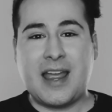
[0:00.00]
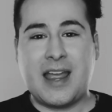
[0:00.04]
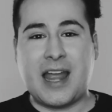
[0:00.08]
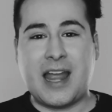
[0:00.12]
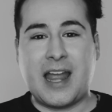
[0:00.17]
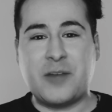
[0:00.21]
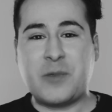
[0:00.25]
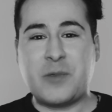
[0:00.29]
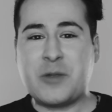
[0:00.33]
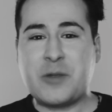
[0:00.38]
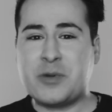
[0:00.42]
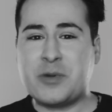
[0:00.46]

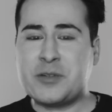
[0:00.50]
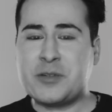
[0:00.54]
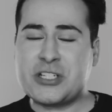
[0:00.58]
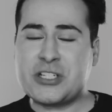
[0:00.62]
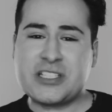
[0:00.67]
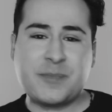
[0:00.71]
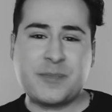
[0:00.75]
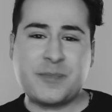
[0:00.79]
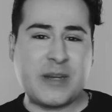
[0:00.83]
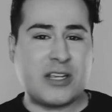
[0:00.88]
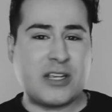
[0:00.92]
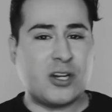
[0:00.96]
and we would
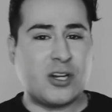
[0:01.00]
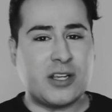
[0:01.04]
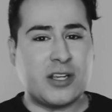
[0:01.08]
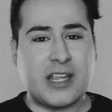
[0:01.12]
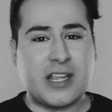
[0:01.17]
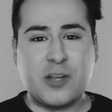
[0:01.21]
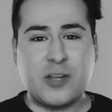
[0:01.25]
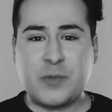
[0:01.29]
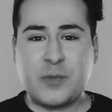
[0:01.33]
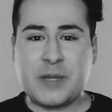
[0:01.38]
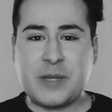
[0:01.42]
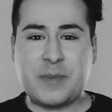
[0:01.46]
just be
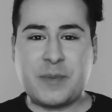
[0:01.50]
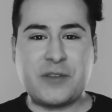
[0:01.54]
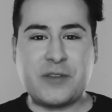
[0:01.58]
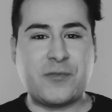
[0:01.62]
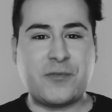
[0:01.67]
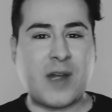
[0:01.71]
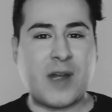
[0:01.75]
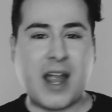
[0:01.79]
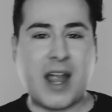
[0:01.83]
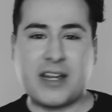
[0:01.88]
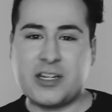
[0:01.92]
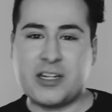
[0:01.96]
cooking, we'd be
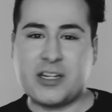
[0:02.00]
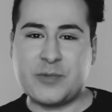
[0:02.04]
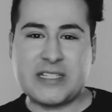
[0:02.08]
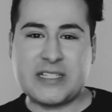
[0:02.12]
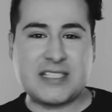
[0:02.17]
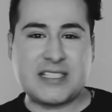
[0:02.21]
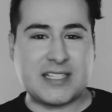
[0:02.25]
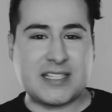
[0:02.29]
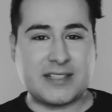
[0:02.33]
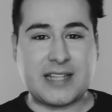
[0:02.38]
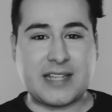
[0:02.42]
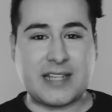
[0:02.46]
fine, and
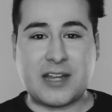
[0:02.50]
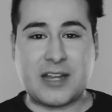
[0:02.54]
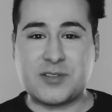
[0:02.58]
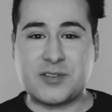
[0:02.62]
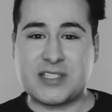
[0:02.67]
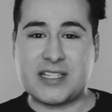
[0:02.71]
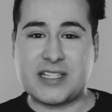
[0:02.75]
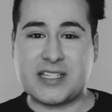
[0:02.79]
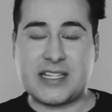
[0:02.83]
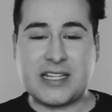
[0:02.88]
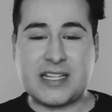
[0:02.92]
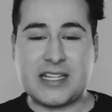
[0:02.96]
we'd sit down
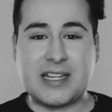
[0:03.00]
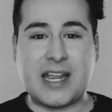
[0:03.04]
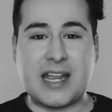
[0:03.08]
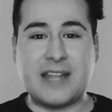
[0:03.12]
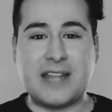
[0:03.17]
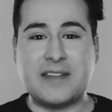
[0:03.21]
to eat,